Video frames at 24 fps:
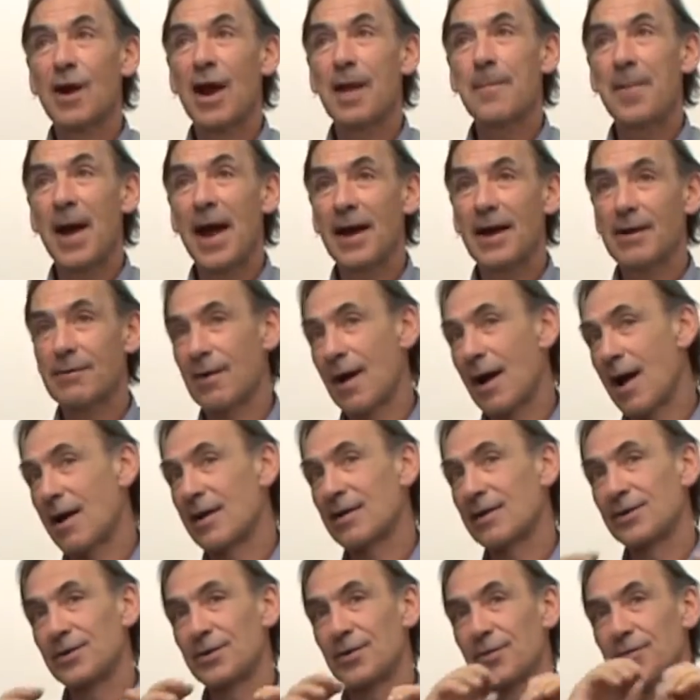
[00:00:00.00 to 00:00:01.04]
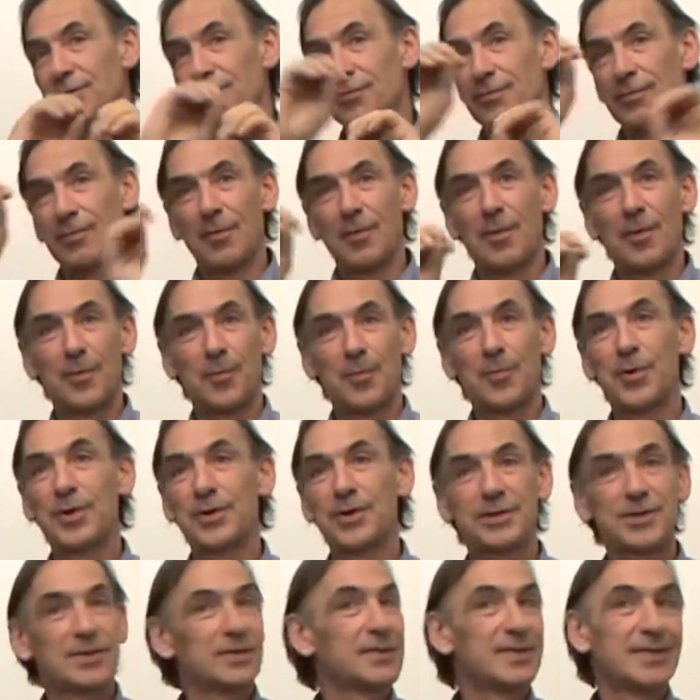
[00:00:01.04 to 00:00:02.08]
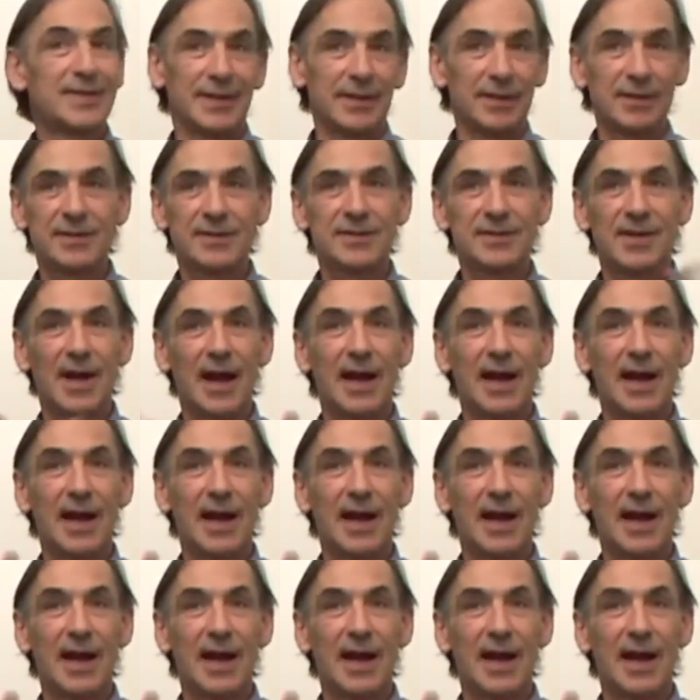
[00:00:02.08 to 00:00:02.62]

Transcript: gray background, you put discs